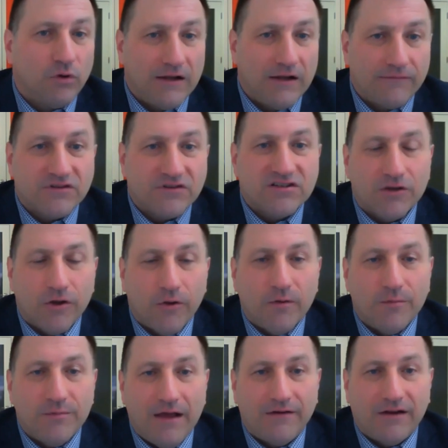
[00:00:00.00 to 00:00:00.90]
ever slow
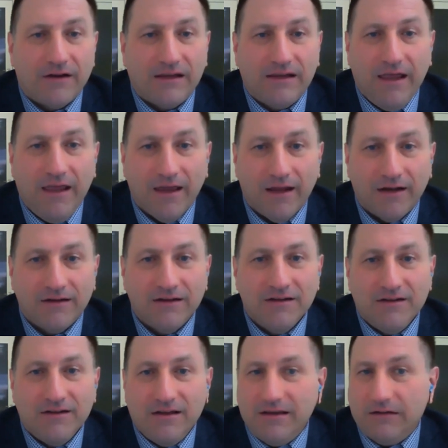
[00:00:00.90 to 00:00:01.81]
them down again,
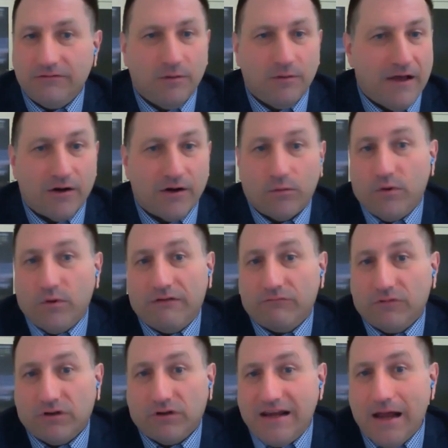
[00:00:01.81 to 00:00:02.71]
no matter what
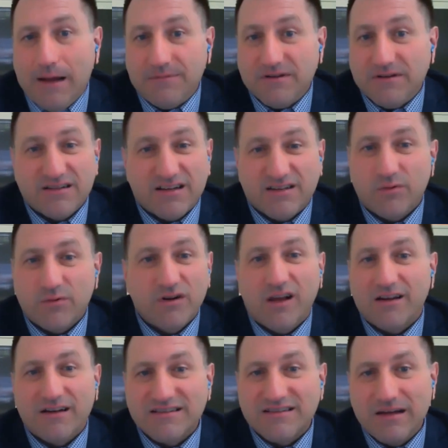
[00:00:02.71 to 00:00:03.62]
really happens. Because we're
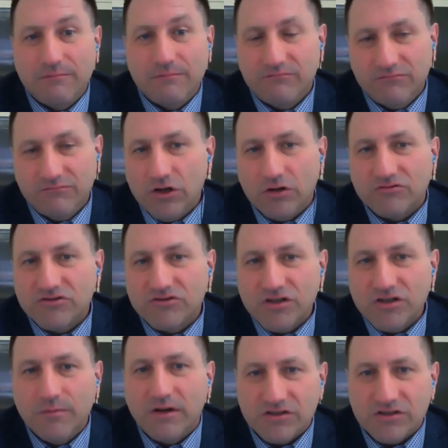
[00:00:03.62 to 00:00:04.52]
not going to see too
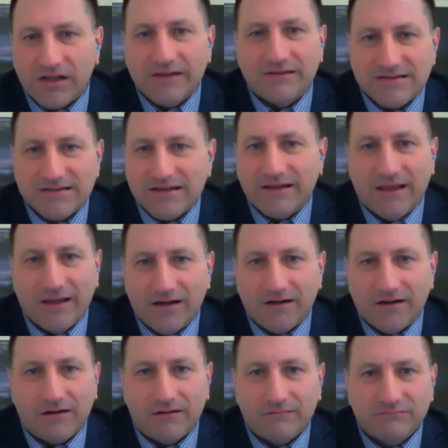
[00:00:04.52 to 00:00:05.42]
much like this again in
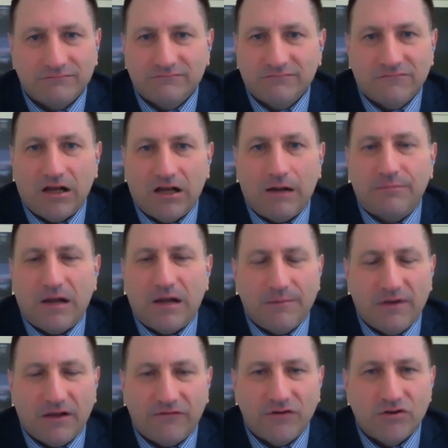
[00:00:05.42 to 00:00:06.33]
our
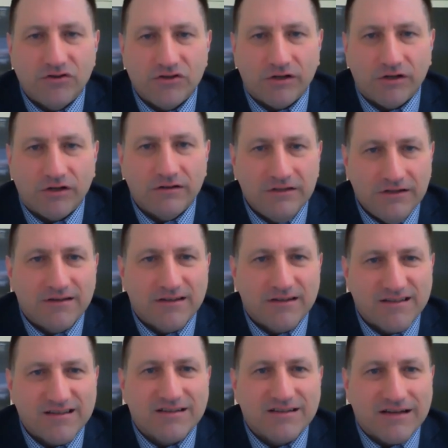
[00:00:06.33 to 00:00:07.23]
upcoming future.
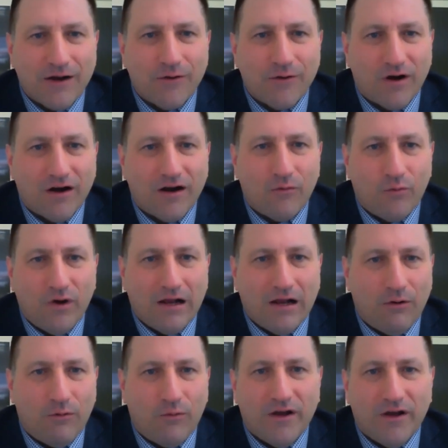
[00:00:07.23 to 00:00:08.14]
This is kind of
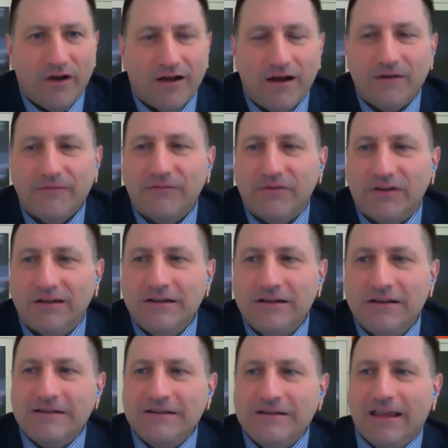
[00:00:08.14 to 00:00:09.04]
a one-off, and
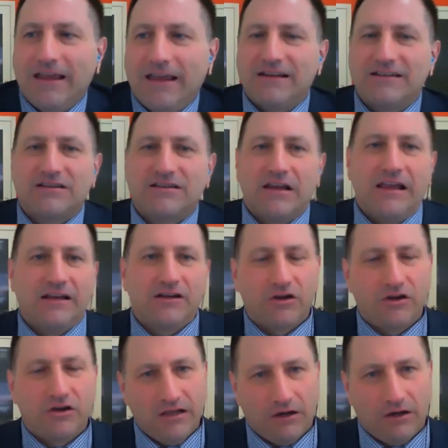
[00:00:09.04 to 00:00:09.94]
it's a
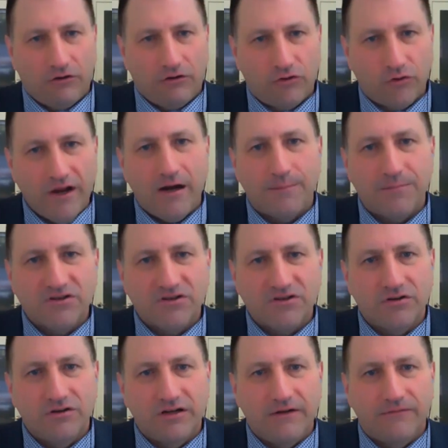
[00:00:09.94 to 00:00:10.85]
great
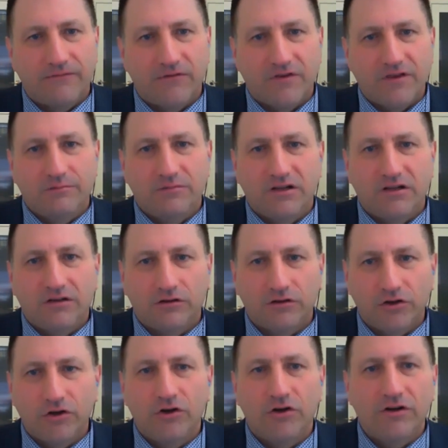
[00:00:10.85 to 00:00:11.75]
opportunity for them to
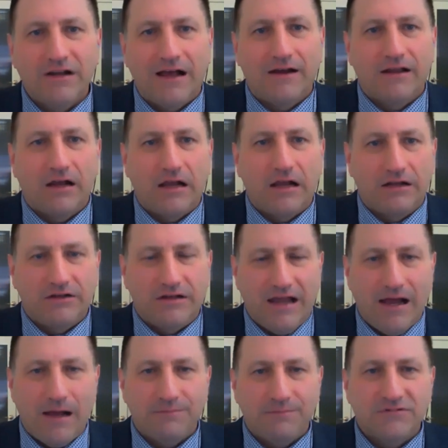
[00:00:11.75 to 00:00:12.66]
learn how to
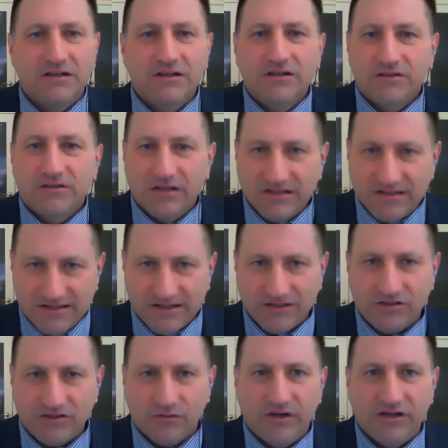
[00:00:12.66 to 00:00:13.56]
adapt to
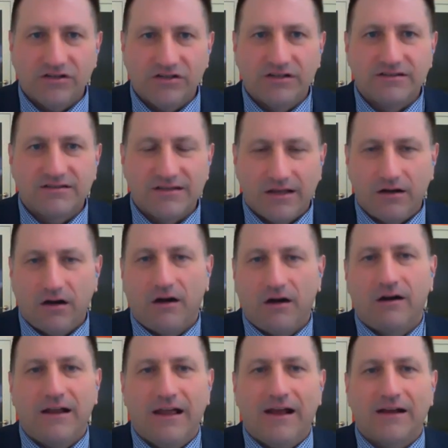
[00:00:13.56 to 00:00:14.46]
situations that
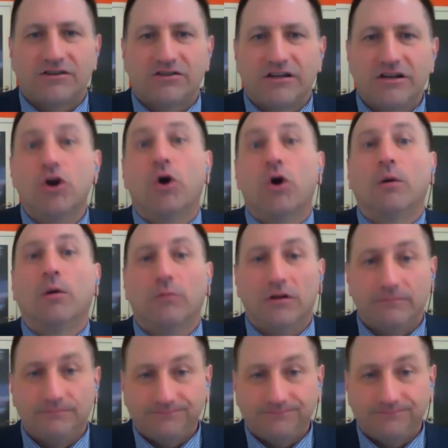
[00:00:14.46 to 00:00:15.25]
aren't actually normal.